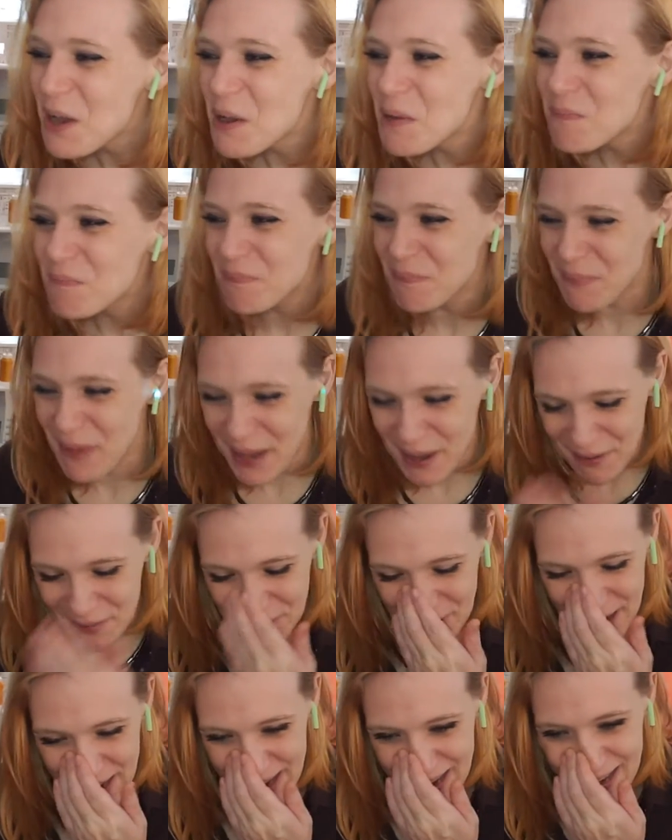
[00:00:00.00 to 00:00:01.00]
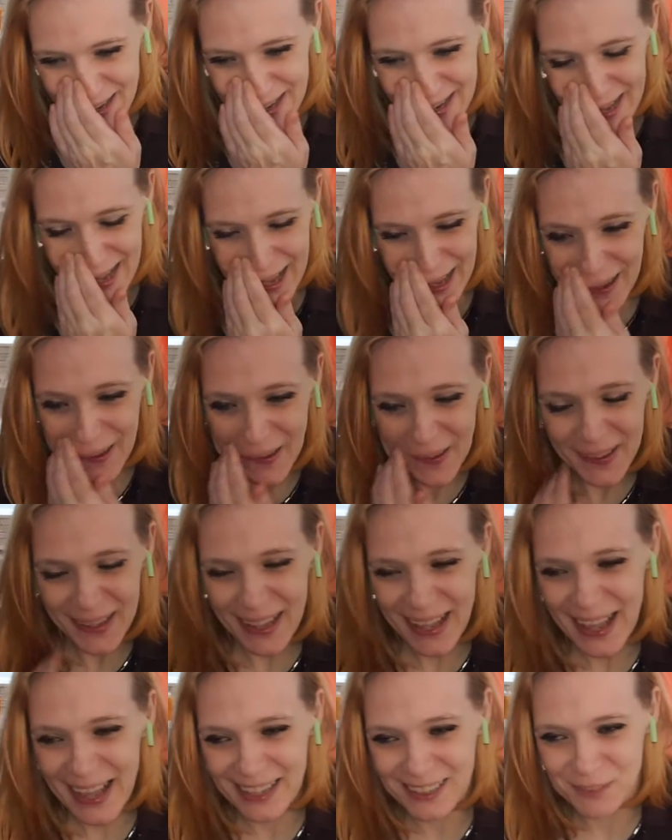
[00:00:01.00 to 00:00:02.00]
my friend
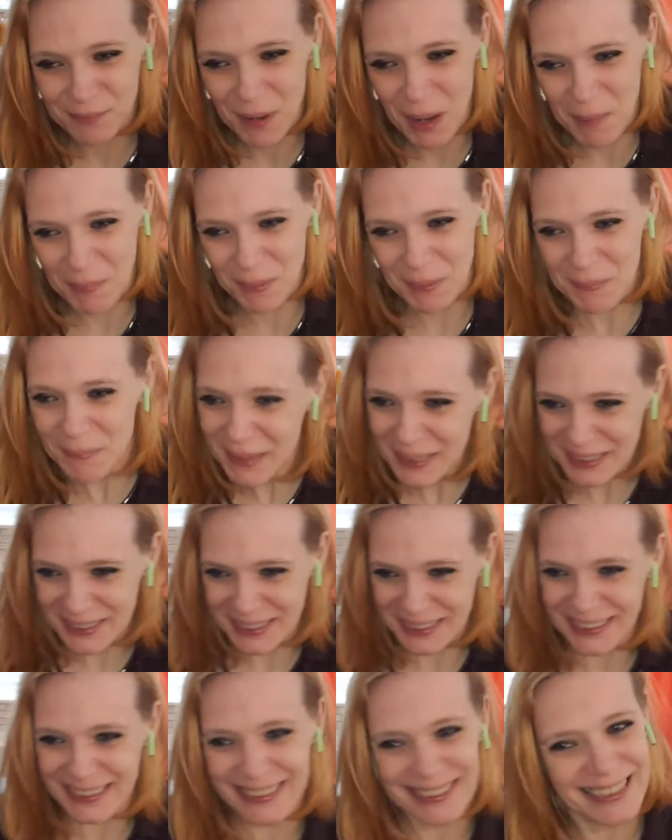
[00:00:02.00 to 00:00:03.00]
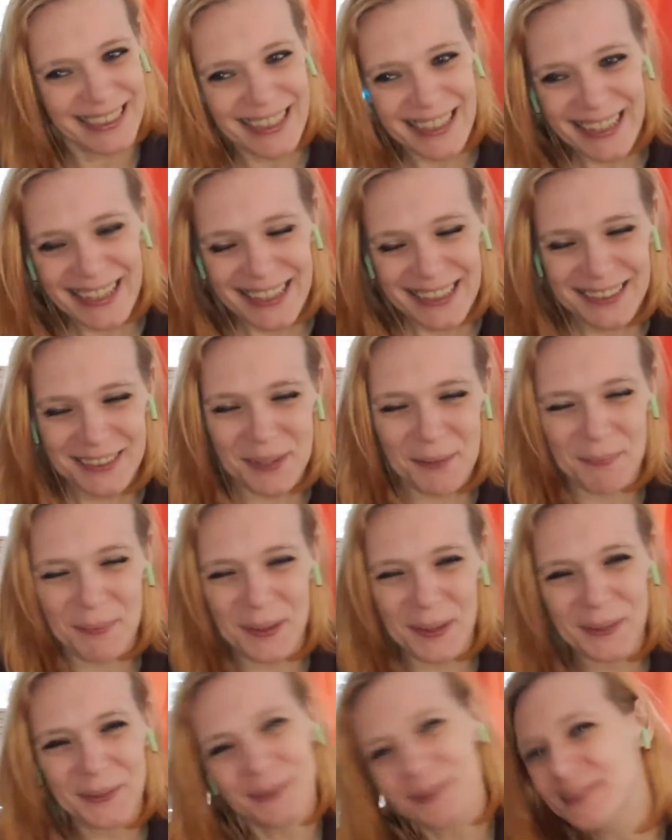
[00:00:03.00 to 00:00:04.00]
asked my permission to
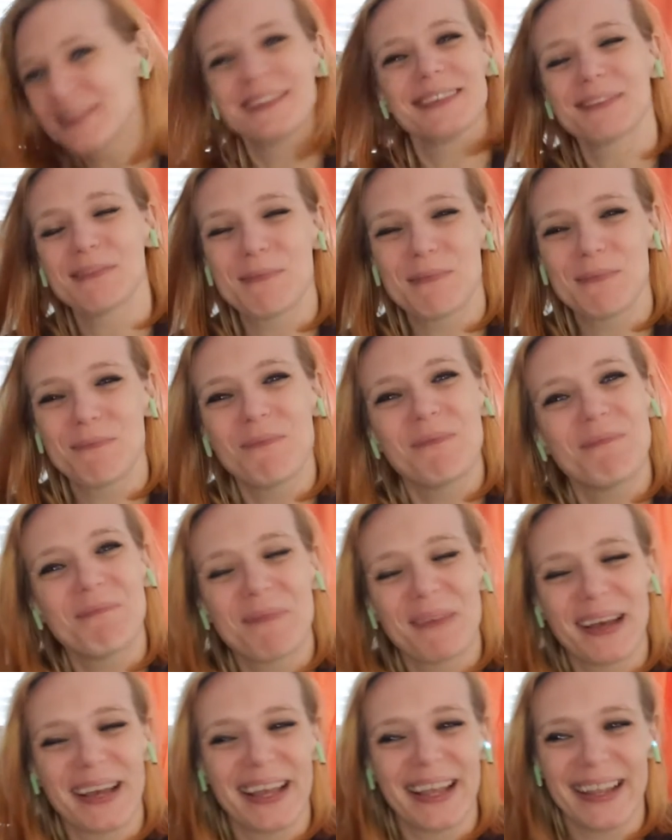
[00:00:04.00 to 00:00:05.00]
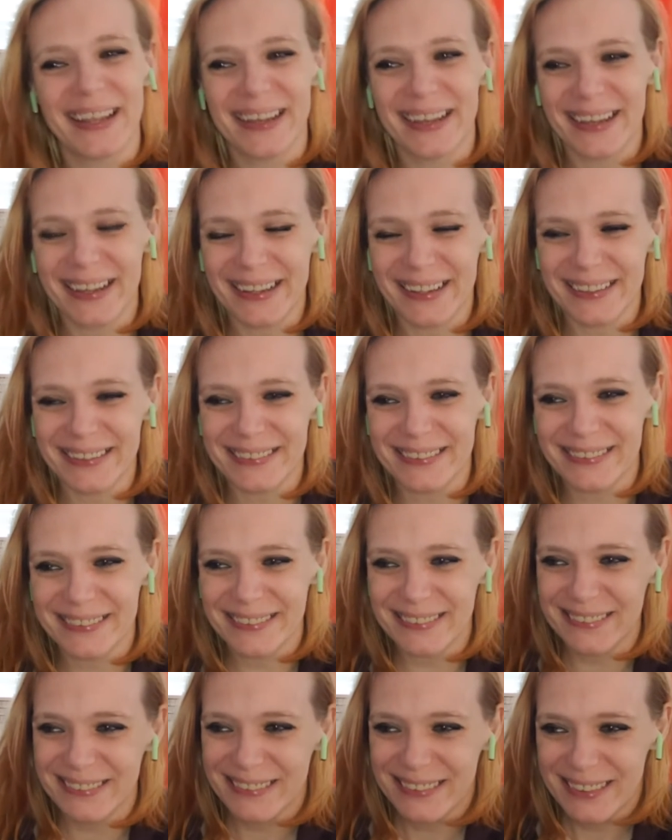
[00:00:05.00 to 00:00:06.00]
post my
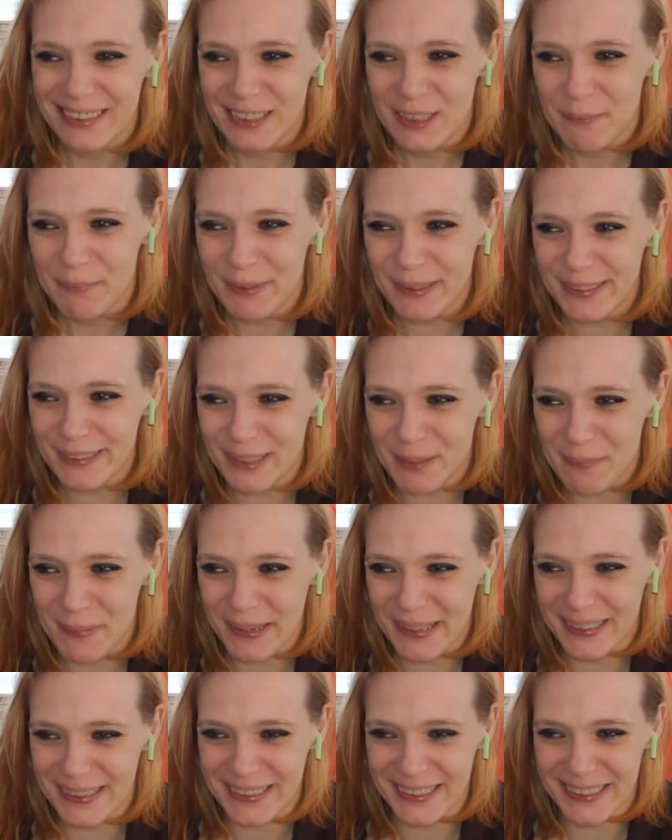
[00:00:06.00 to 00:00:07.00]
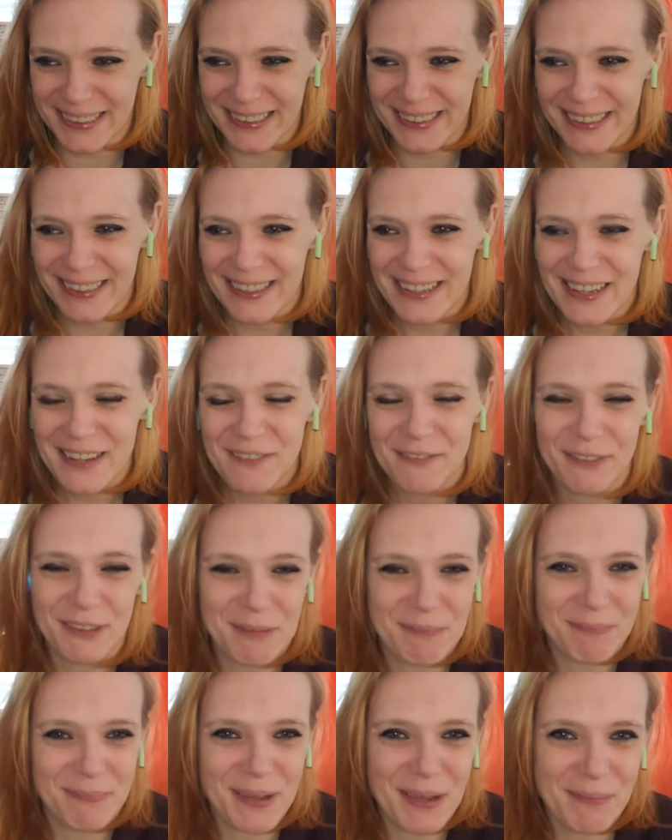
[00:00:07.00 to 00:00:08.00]
Mercy picture
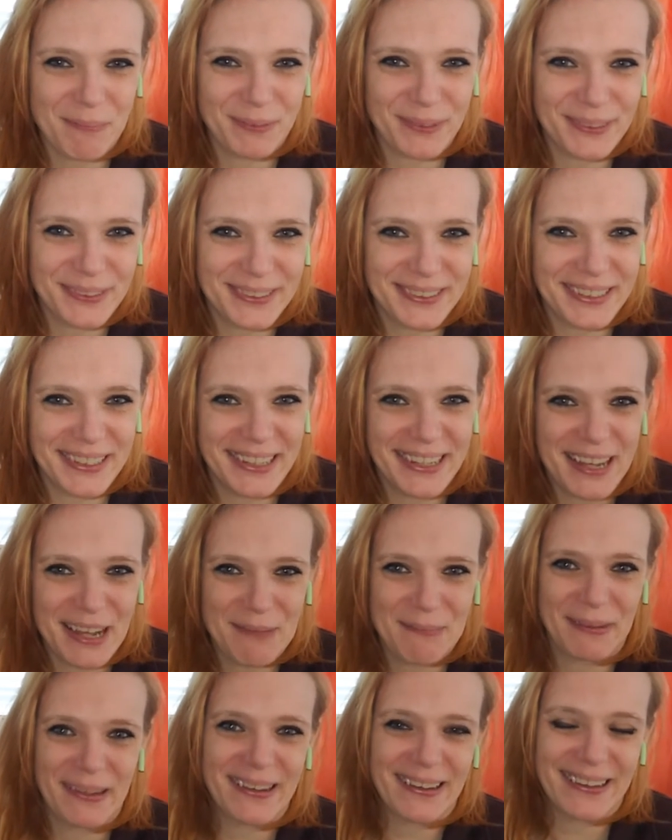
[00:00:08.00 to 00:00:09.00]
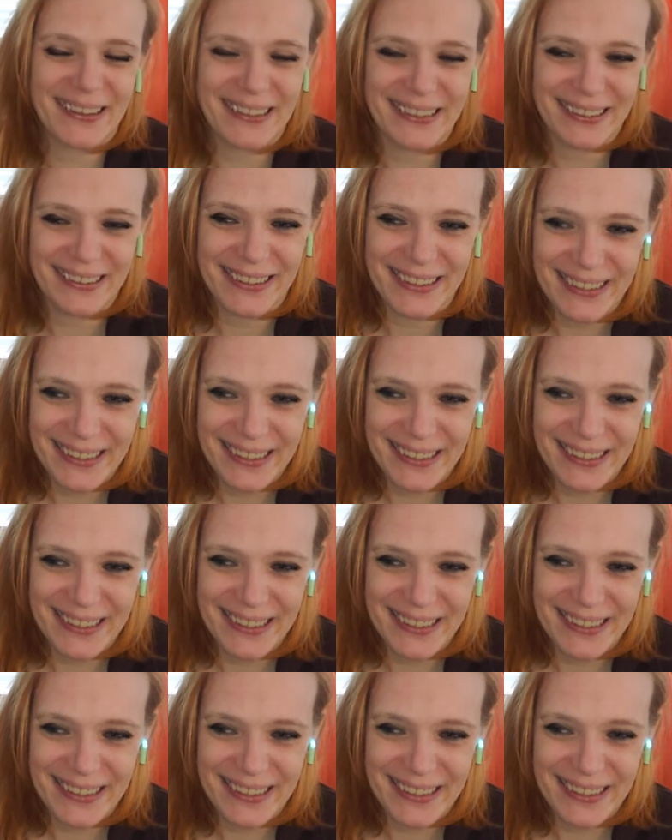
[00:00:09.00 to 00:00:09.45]
from Emerald City Comic Con